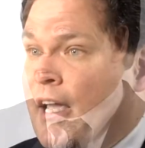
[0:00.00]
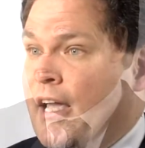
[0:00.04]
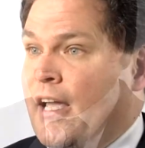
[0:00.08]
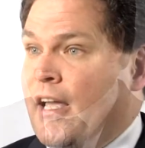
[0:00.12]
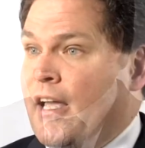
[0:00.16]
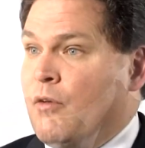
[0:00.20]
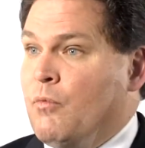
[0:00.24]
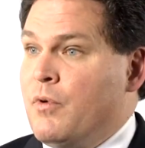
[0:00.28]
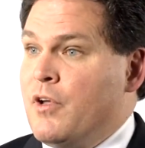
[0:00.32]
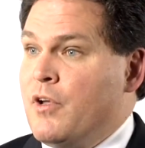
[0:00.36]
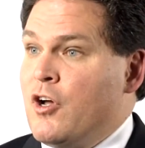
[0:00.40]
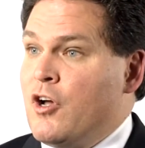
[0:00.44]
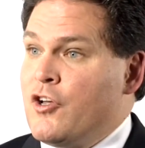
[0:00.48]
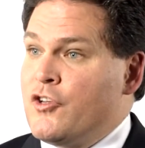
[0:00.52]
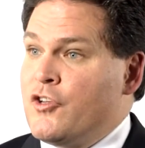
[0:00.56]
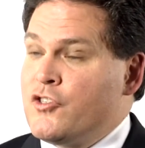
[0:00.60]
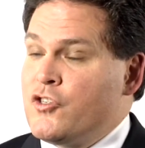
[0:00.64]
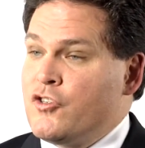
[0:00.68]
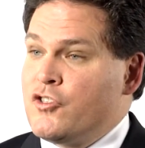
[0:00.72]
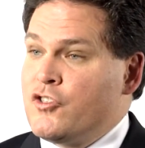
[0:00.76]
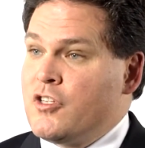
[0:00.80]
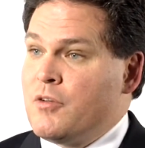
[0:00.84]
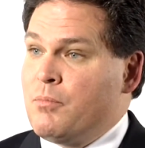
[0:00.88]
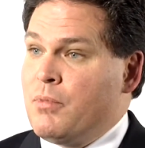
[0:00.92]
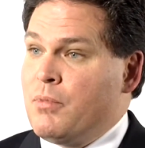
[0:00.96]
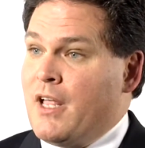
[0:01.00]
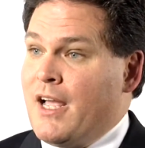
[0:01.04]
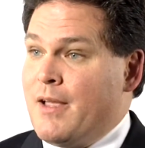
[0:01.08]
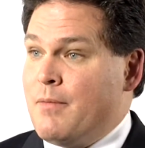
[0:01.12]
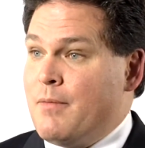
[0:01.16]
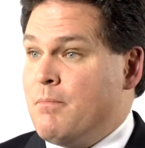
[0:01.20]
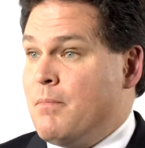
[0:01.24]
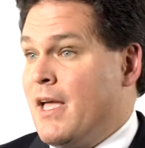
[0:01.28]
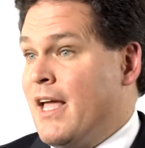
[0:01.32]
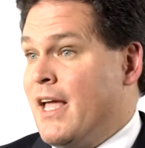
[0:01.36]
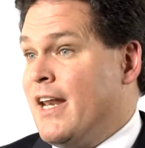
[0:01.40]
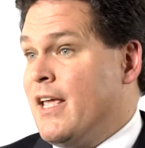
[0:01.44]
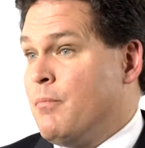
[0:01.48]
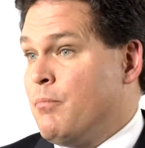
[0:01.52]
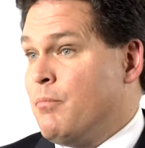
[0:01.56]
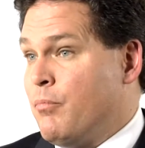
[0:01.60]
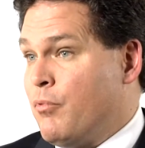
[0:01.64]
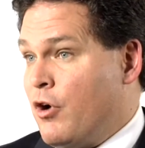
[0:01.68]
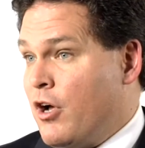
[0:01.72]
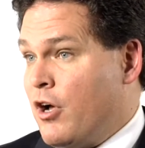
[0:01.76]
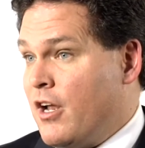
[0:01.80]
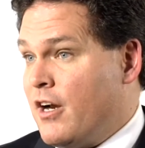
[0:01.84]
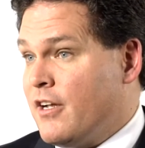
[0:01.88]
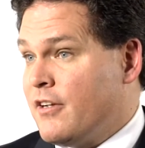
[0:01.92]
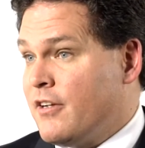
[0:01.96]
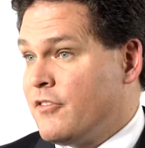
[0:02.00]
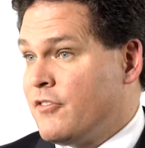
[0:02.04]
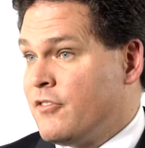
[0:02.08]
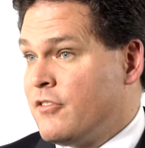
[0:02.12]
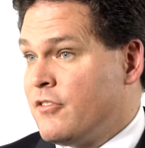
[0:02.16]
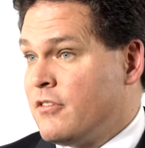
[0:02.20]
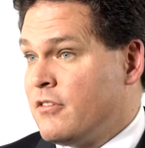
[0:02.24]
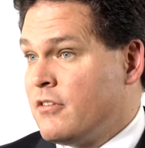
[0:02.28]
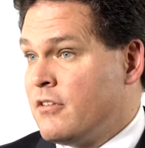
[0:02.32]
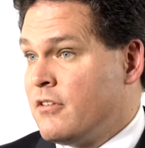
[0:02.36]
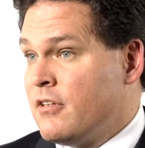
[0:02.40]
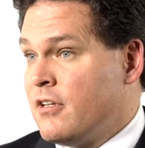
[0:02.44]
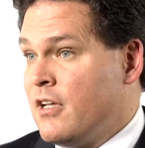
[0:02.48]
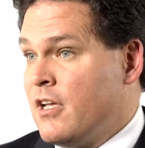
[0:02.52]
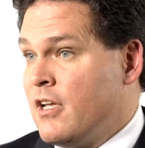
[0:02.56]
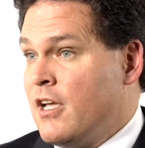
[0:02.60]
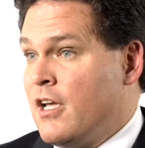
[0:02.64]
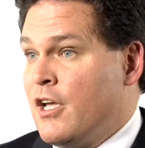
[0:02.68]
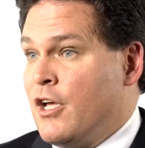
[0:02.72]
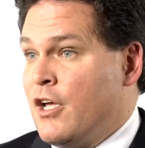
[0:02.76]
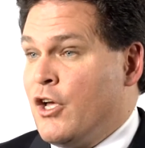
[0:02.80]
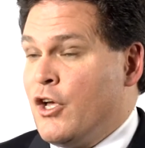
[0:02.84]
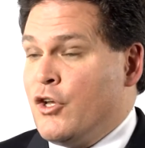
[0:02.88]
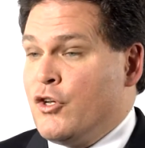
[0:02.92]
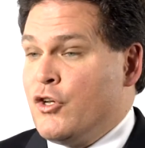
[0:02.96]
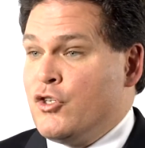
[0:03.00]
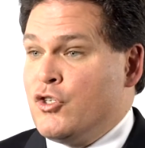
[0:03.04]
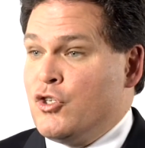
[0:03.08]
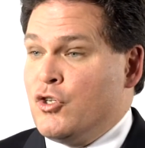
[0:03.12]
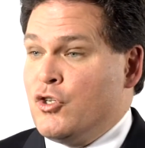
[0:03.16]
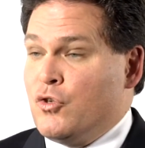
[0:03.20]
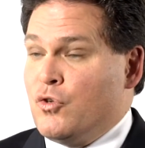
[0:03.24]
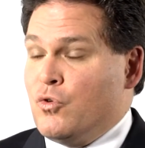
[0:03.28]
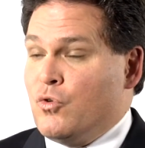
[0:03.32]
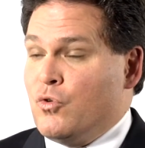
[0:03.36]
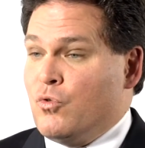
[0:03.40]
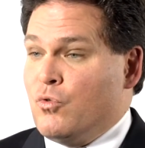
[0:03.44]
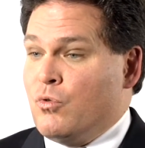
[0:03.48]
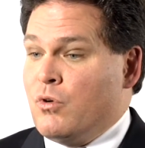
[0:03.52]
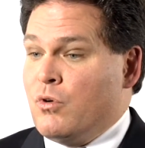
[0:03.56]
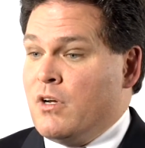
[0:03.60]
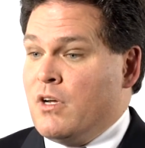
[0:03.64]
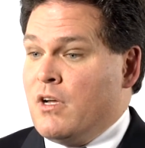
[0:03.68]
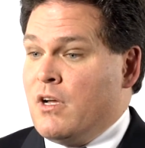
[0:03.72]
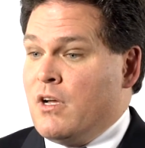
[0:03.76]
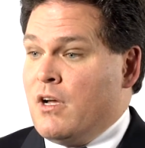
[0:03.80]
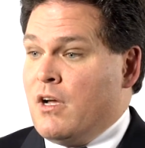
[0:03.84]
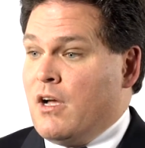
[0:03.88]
And we also supply many products to